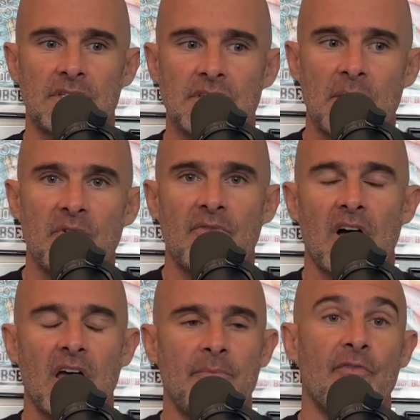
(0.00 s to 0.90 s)
type of
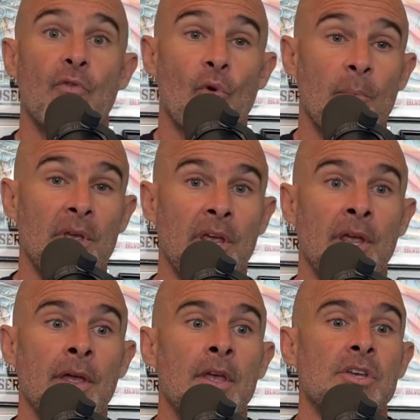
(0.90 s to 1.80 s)
vibe for me.